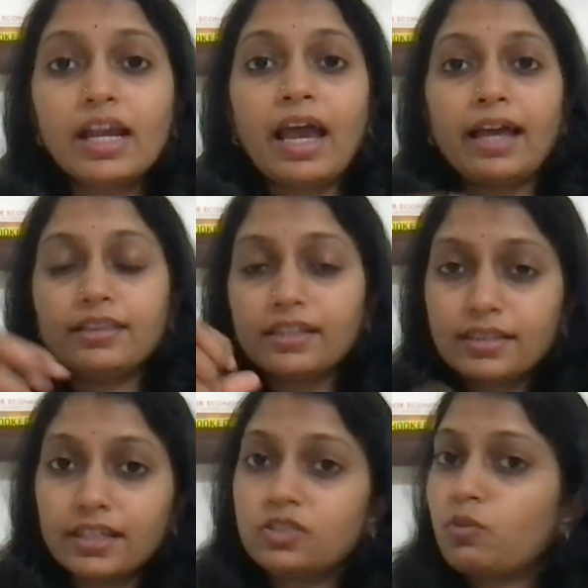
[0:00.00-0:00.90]
and then
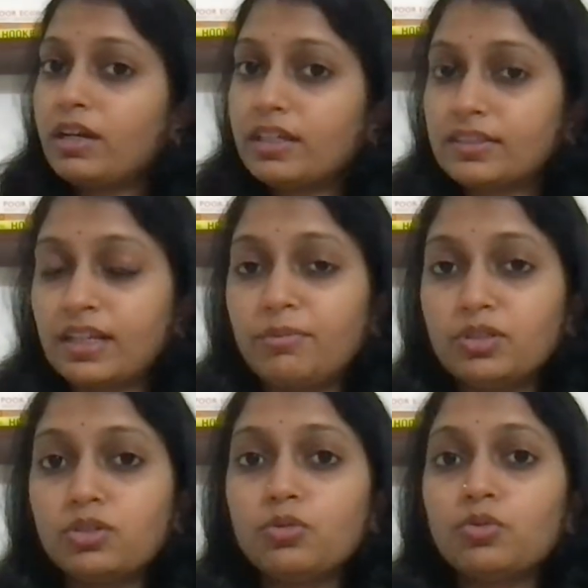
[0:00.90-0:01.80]
there's one
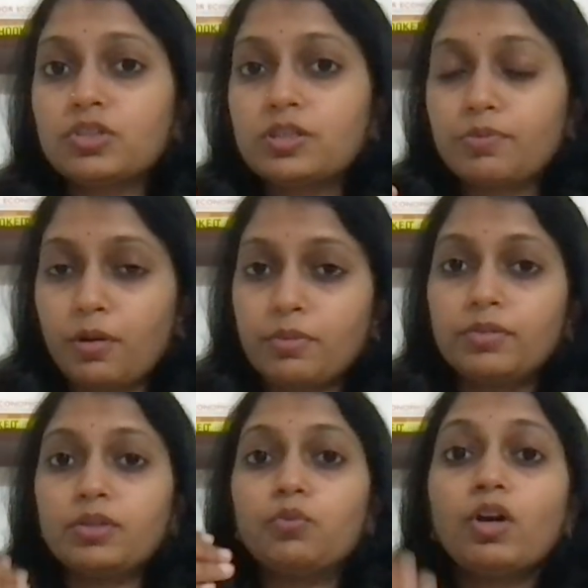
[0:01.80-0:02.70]
examiner who is
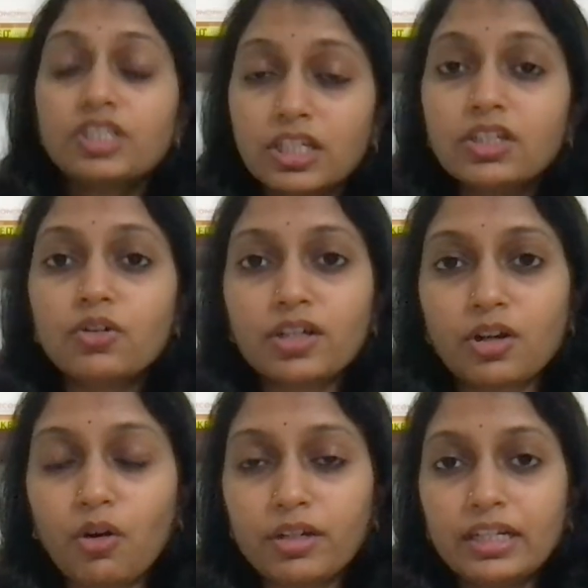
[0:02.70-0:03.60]
probably watching your
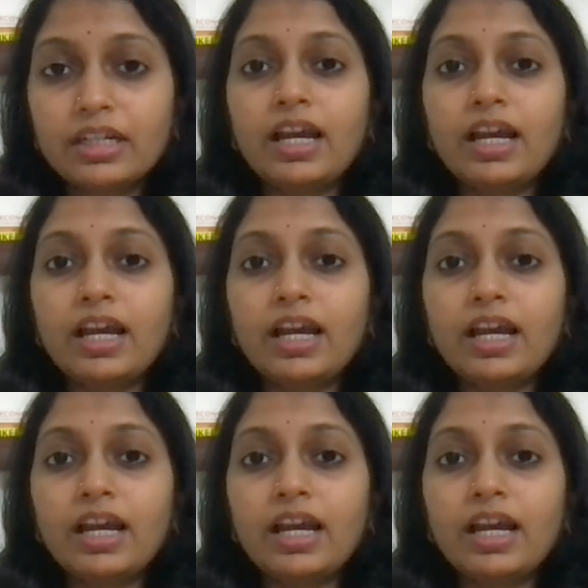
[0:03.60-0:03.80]
recording